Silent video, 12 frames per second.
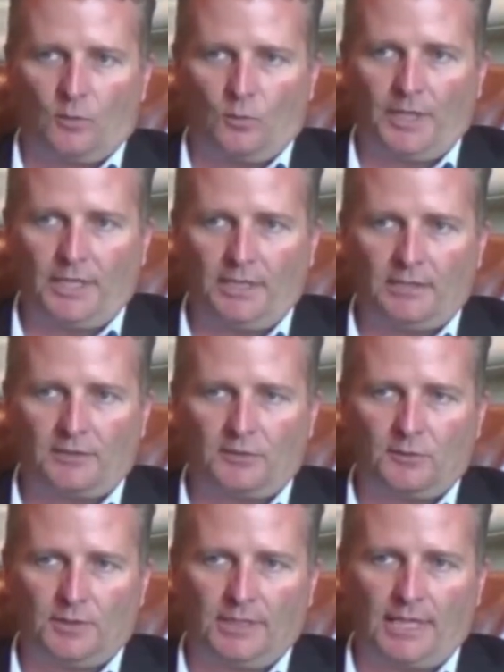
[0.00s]
We needed
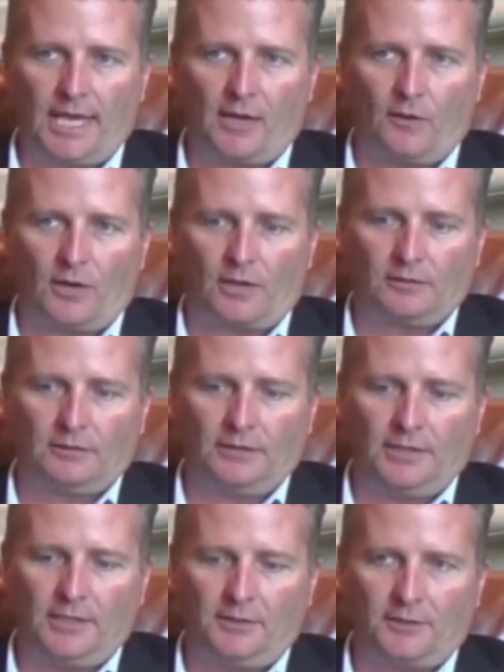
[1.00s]
to allow our
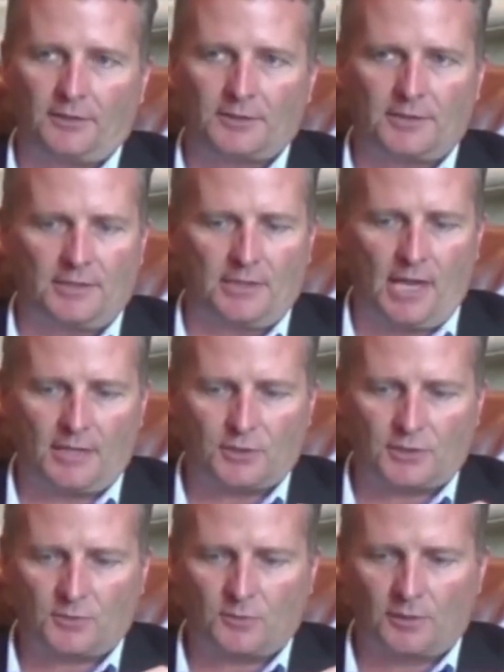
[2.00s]
leaders to not
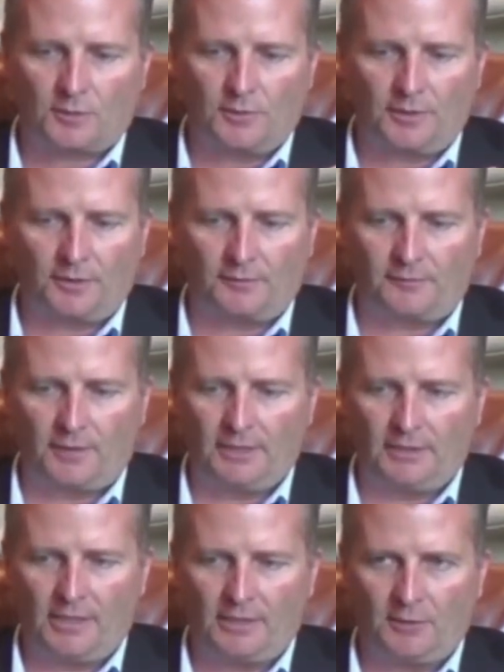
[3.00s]
just work with their
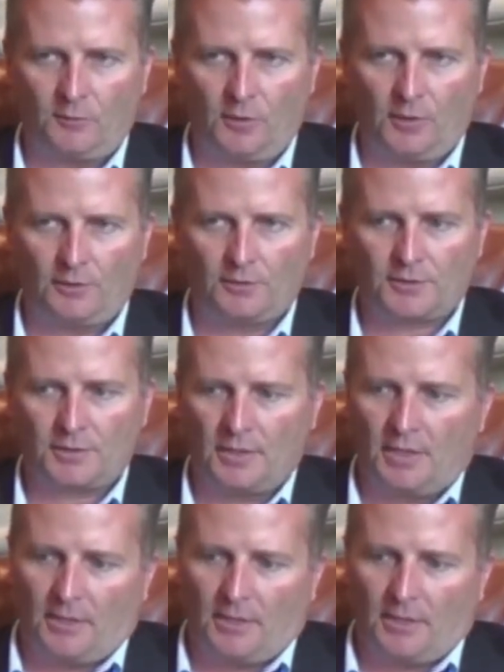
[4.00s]
frontline enrollers,